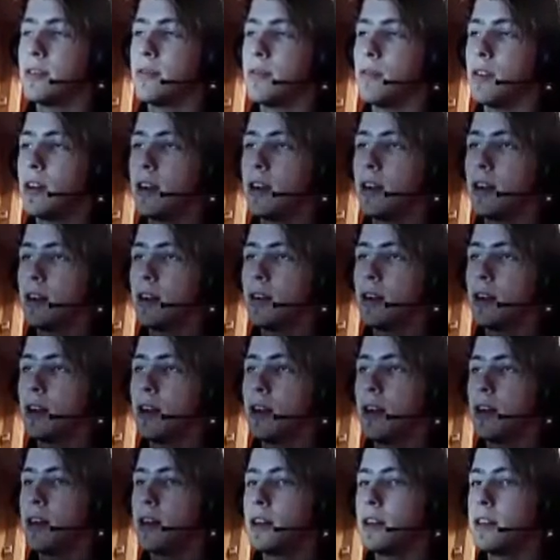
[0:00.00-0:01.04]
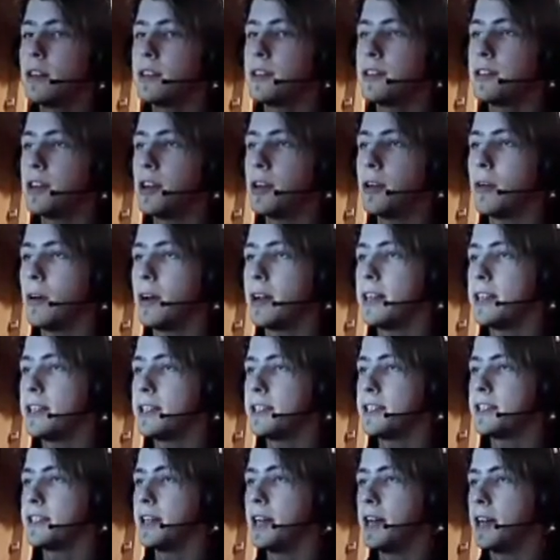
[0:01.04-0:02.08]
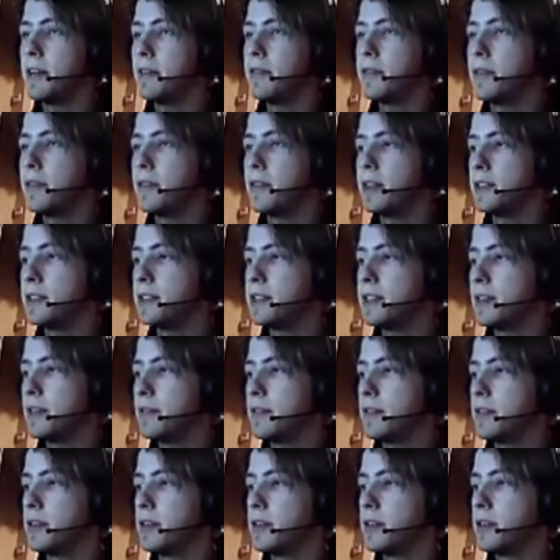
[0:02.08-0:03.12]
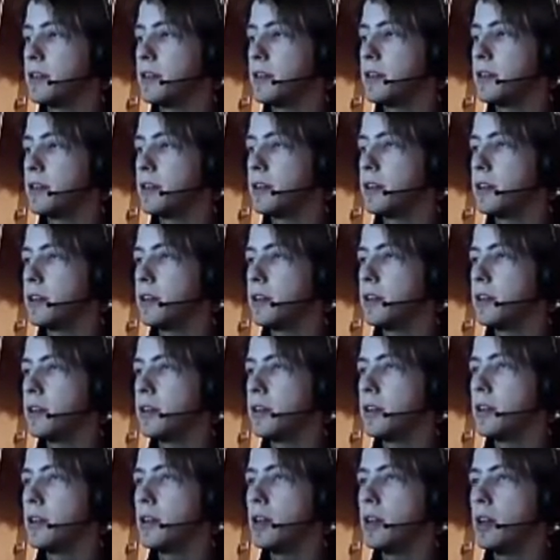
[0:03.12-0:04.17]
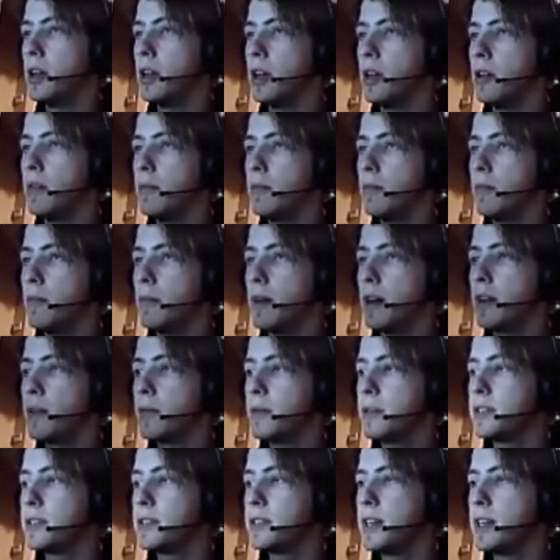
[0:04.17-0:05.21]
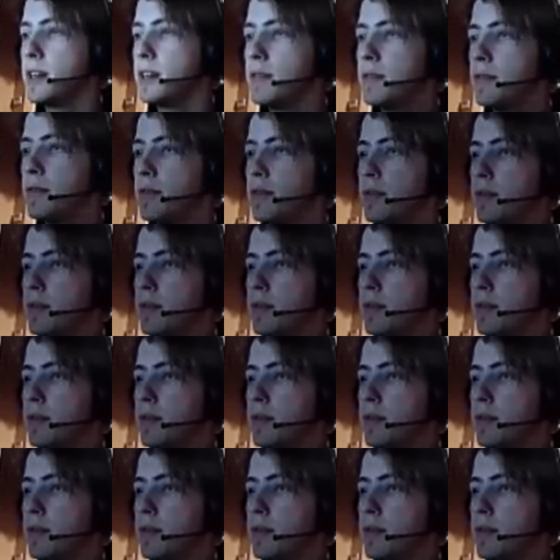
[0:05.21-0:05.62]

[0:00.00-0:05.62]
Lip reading: Right, okay. So, I need to save. That's a definite. How do I save?